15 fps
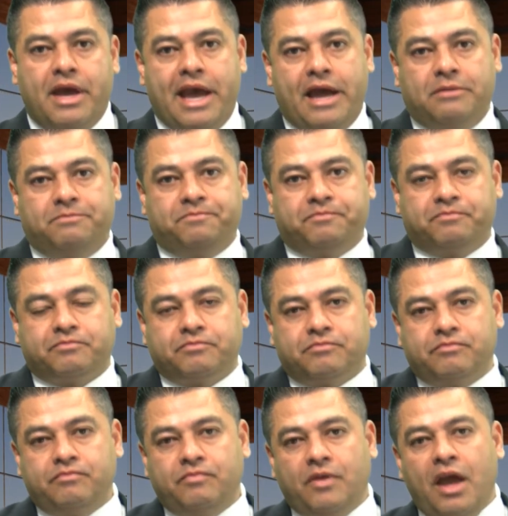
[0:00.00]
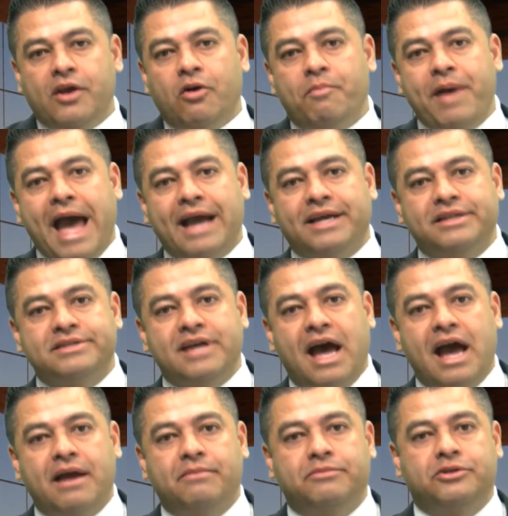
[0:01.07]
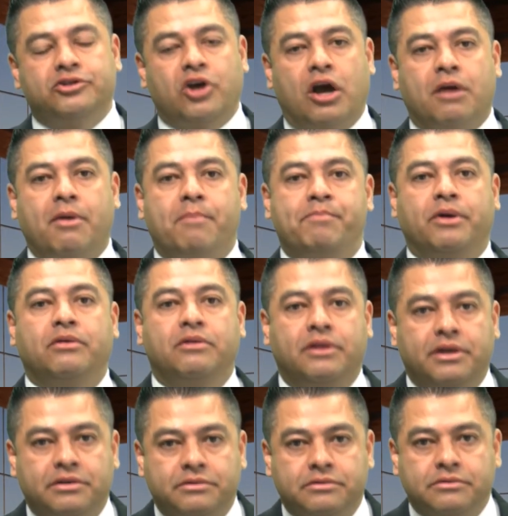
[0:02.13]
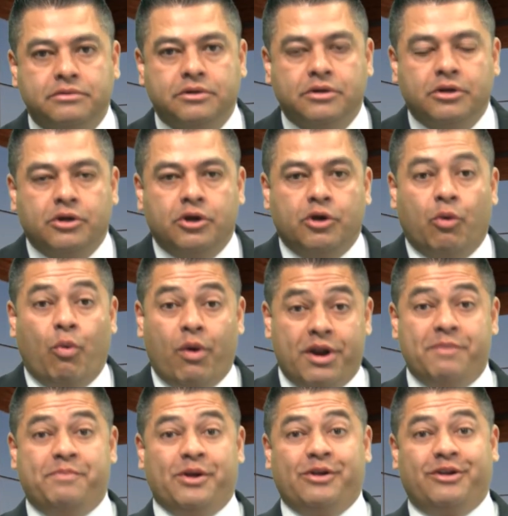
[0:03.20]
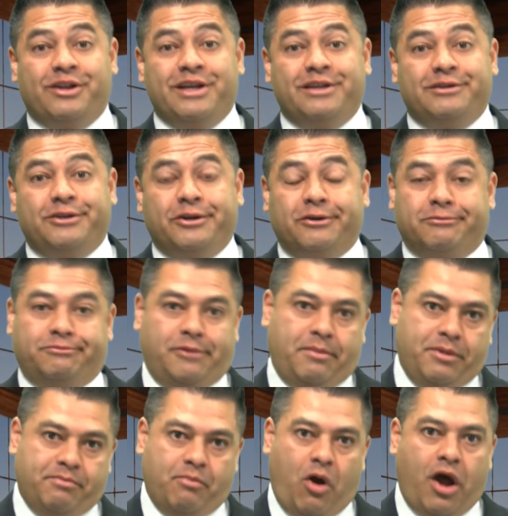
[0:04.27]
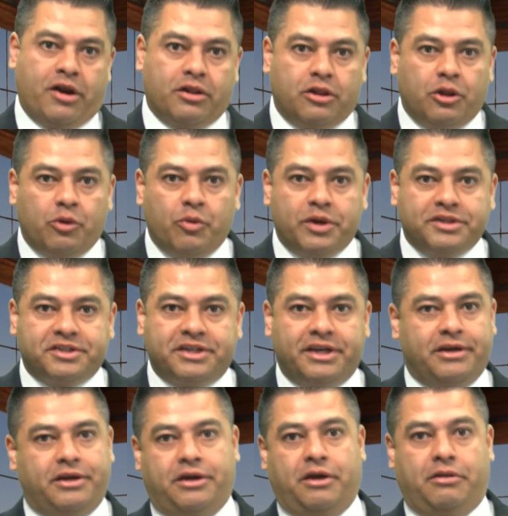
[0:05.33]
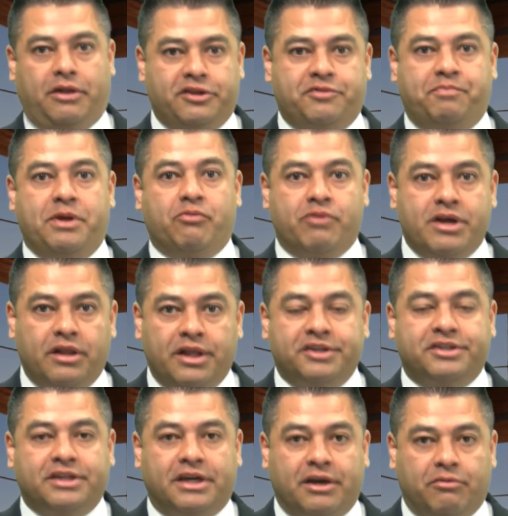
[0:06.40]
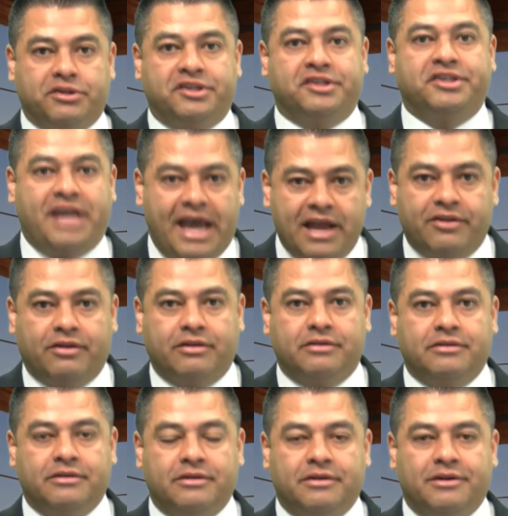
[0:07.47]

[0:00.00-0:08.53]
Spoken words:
And I go back in time to talk about Bill Clinton. What did Bill Clinton do? I mean, Monica Lewinsky. Let's be realistic. It was a scandal.